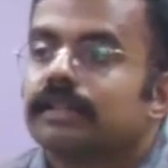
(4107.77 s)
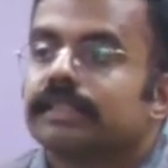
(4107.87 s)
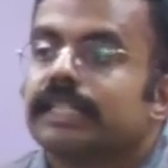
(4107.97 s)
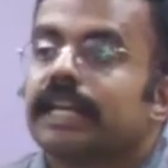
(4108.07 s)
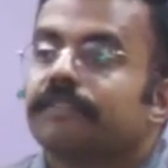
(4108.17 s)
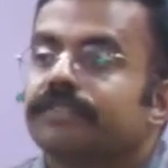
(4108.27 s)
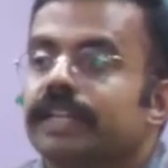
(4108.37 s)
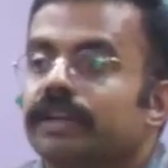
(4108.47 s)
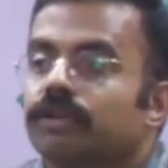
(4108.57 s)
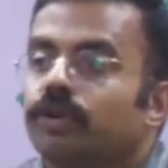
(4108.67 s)

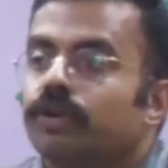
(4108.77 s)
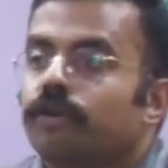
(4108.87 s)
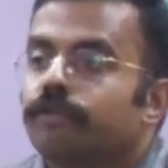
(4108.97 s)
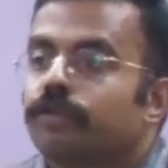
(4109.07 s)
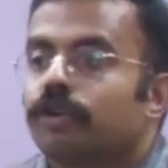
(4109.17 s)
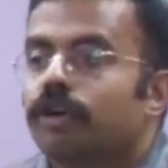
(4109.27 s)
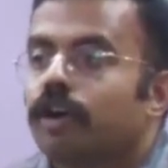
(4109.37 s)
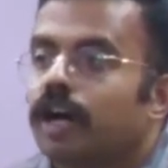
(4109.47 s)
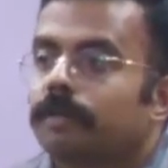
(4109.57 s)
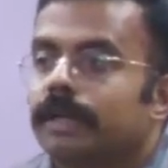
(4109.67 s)
CFC,
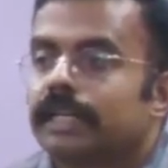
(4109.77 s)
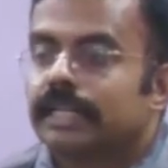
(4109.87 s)
chlorofluorocarbon.